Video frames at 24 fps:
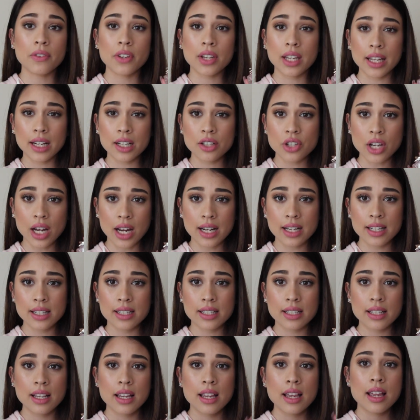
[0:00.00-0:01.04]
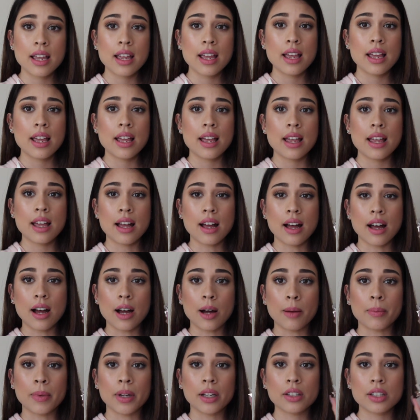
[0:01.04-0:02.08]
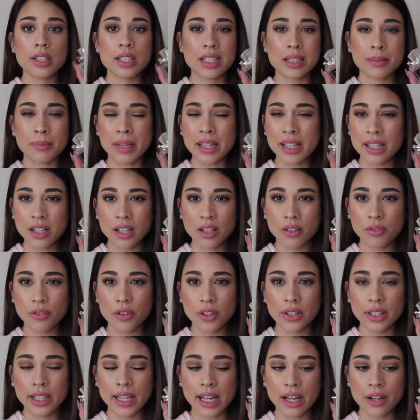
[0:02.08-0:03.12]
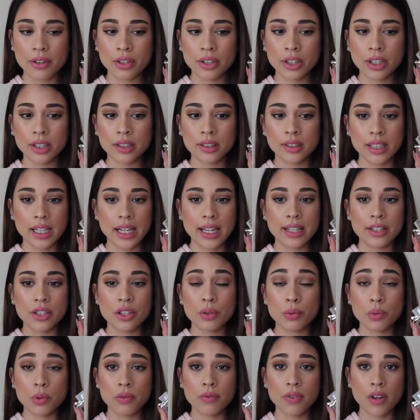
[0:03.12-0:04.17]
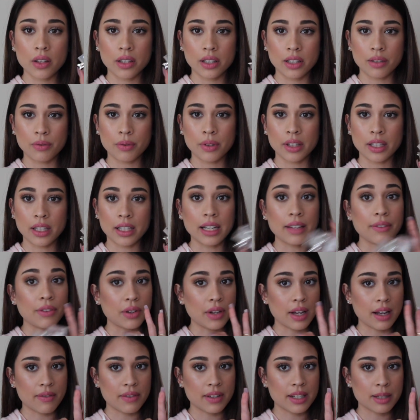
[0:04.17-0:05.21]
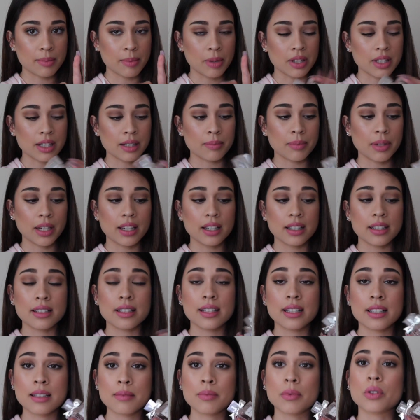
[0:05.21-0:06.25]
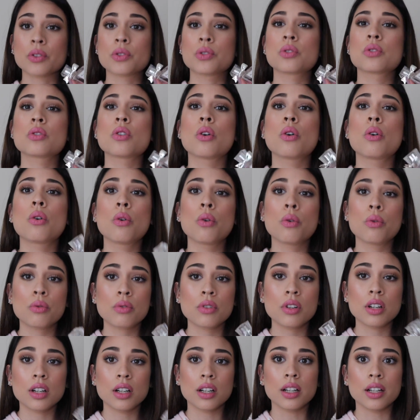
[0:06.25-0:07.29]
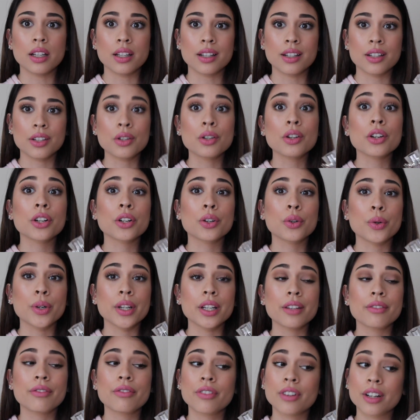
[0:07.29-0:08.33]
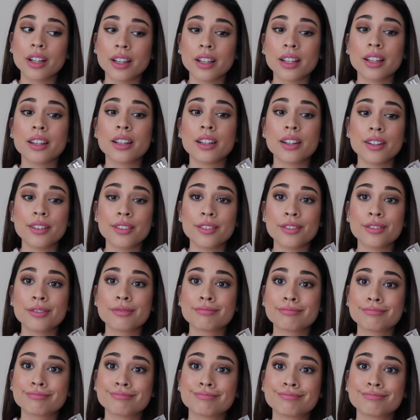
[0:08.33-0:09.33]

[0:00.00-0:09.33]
if you get a chance, smell it over the counter and you will fall in love with it if you haven't smelled it, because this smells so good. You're going to fall in love.